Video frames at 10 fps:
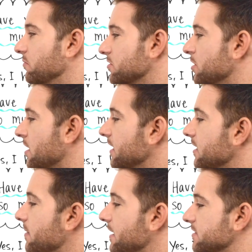We're
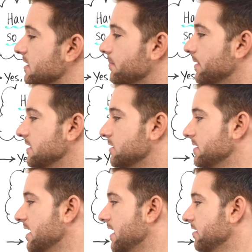talking about somebody's
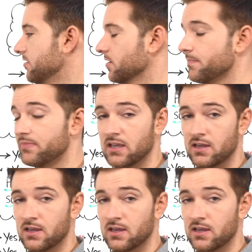behavior.